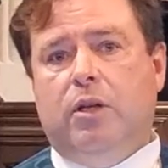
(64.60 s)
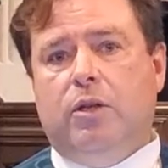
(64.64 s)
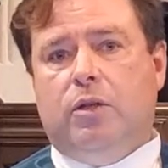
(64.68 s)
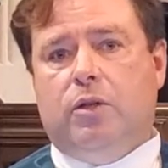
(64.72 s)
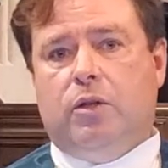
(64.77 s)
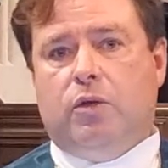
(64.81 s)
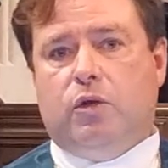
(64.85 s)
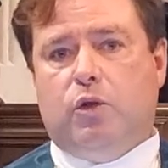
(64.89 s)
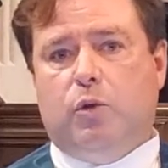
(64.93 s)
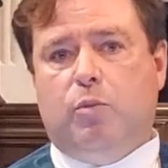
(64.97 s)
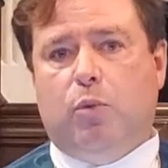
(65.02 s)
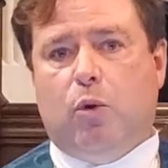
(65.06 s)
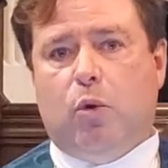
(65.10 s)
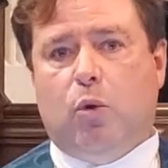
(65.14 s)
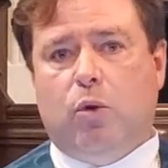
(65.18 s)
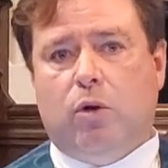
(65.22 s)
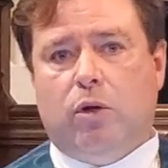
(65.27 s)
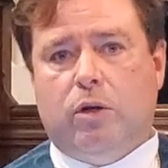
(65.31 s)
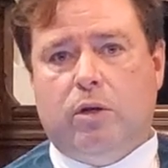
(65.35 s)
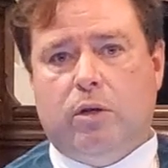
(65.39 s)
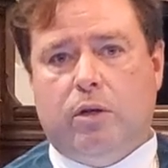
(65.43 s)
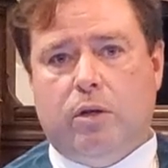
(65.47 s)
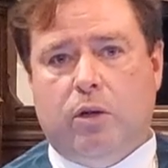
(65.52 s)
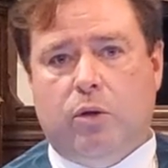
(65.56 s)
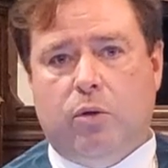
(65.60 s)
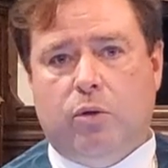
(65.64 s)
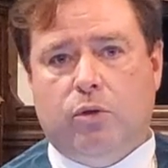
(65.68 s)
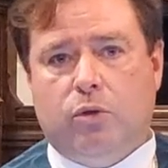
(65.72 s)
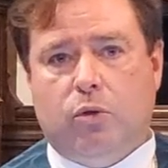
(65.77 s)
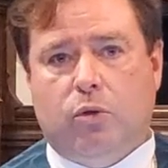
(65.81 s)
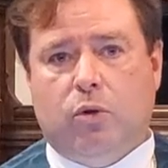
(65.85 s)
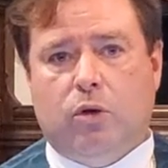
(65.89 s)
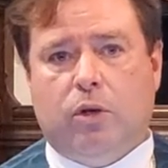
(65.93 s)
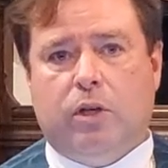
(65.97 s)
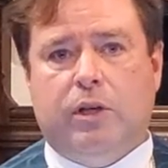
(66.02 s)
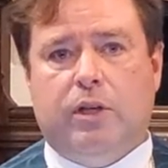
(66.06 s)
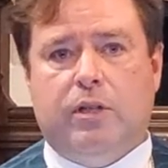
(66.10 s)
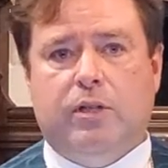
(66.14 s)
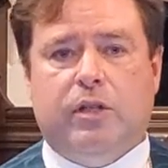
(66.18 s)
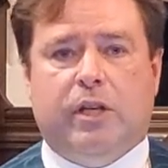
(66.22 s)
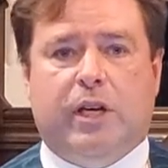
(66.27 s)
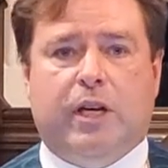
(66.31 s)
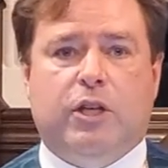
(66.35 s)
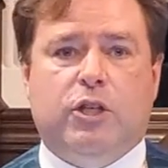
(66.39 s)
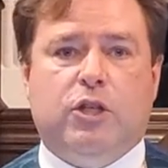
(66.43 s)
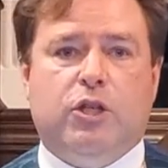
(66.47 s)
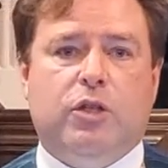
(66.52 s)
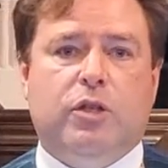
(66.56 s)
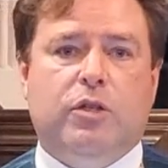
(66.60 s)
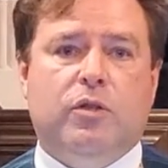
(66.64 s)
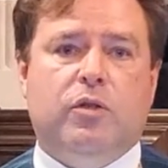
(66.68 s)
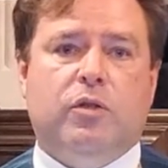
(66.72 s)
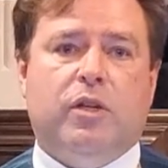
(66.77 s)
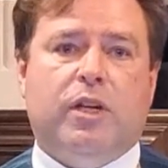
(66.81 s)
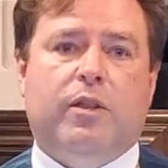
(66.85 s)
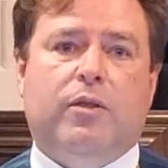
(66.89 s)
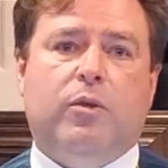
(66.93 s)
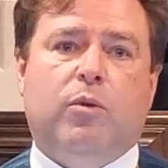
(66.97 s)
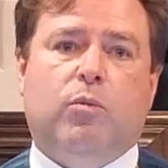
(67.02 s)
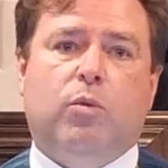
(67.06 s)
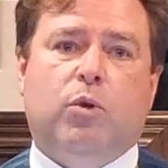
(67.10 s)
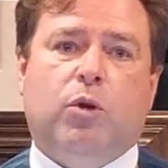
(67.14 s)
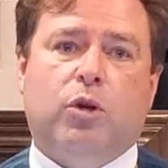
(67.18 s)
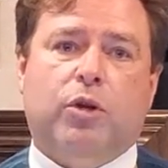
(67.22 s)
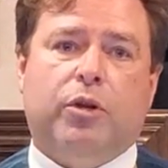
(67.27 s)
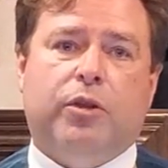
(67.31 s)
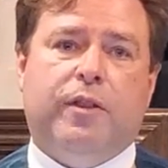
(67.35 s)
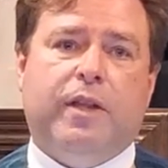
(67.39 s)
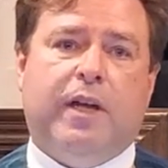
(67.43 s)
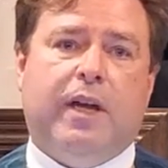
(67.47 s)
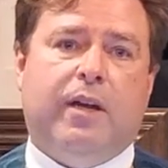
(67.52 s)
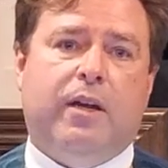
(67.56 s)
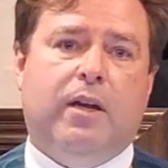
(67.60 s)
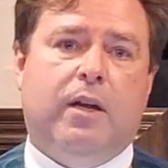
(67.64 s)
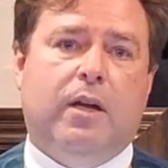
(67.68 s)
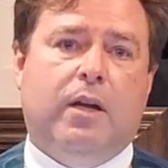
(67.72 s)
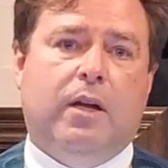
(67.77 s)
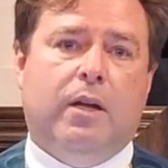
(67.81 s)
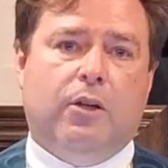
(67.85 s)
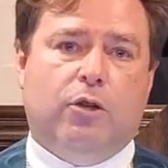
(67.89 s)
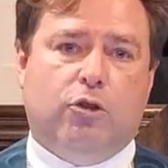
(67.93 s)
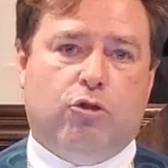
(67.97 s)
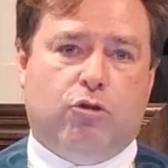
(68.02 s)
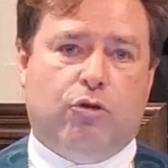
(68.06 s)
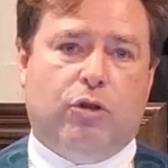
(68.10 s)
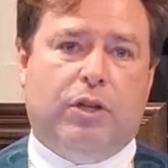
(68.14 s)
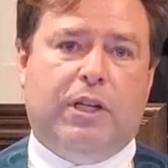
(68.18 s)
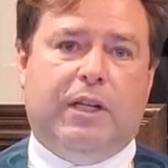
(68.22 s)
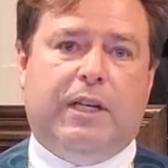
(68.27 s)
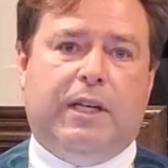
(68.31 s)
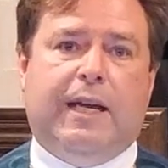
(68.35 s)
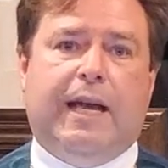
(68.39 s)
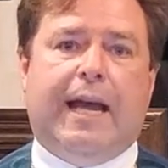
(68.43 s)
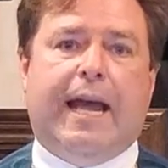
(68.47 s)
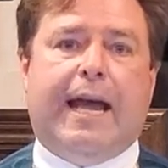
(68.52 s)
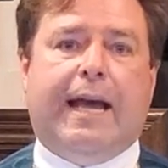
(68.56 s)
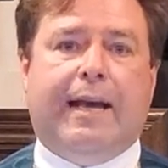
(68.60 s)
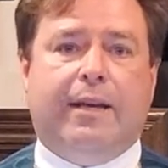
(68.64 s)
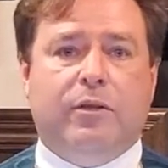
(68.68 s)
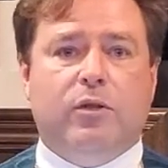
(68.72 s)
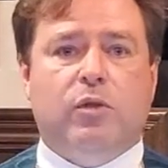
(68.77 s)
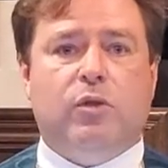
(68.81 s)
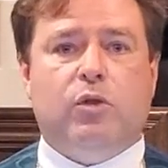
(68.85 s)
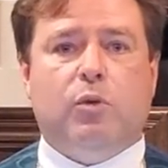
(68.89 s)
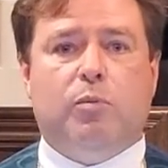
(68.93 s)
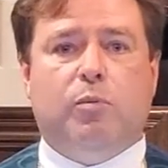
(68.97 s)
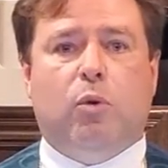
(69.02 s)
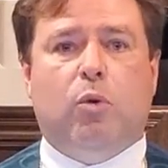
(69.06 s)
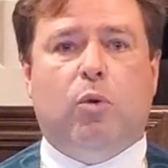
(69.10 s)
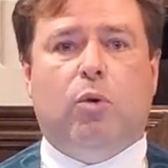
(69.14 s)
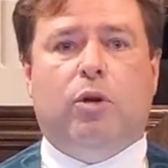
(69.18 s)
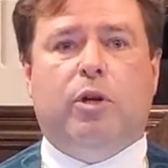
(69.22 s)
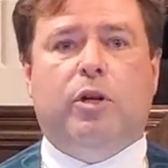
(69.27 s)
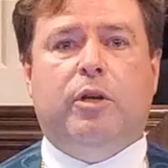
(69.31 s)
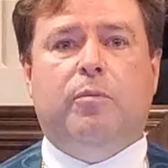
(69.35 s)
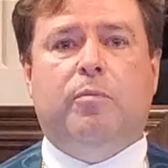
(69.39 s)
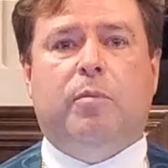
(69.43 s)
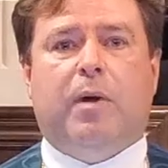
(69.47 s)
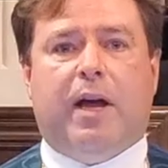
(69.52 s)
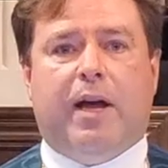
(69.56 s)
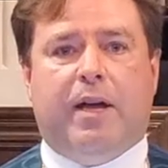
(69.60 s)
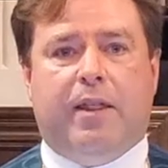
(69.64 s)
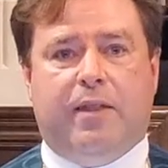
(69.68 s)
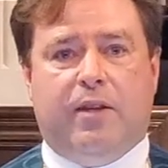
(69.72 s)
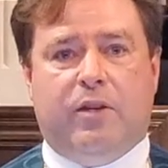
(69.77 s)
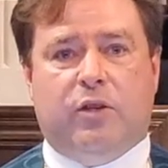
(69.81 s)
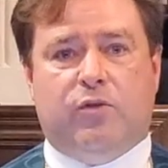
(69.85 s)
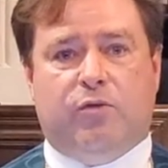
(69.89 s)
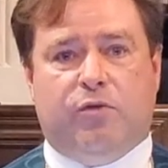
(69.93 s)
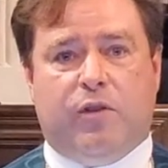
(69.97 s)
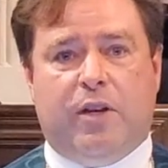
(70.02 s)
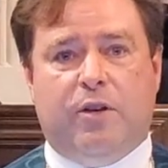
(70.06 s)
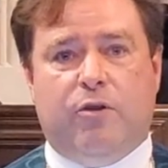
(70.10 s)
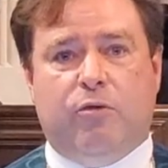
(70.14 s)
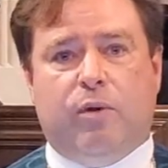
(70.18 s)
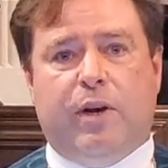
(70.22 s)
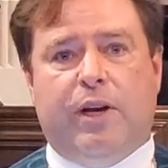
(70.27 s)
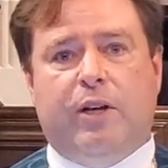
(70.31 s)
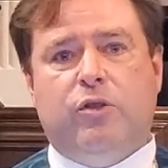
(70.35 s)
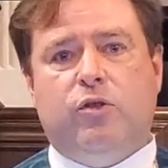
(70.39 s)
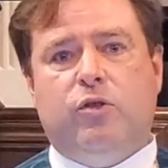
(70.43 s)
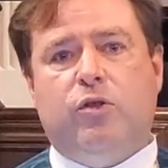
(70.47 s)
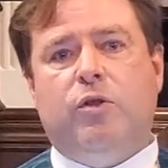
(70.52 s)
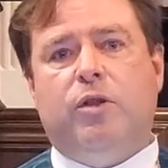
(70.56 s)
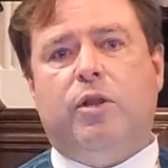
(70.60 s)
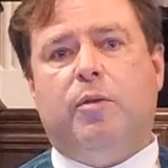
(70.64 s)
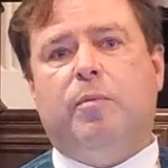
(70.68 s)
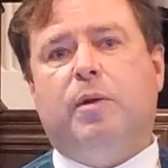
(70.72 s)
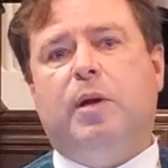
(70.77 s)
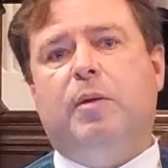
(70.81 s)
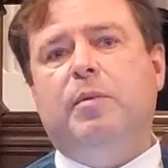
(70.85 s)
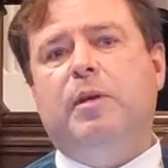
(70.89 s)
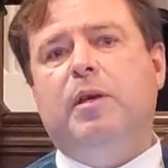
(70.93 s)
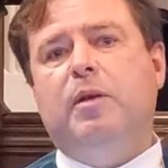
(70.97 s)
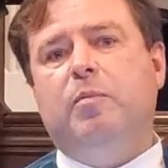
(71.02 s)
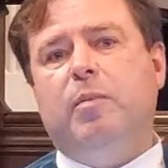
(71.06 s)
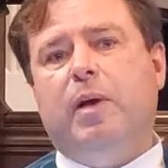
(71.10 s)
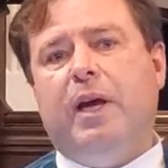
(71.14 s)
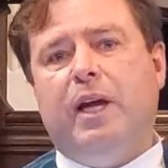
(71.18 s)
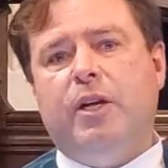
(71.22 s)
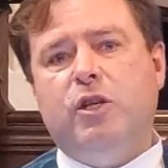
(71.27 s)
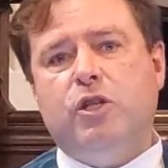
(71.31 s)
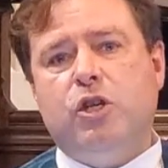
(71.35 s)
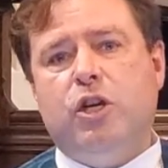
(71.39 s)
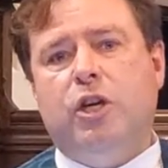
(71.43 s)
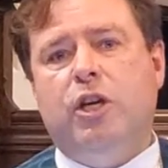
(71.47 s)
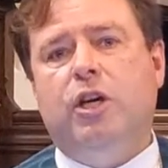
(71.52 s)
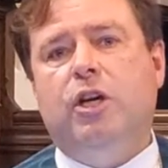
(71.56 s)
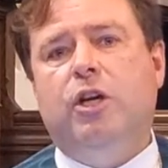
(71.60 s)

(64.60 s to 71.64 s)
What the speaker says: to support those organizations and the work that Trinity has supported by this fundraiser, the pumpkin patch,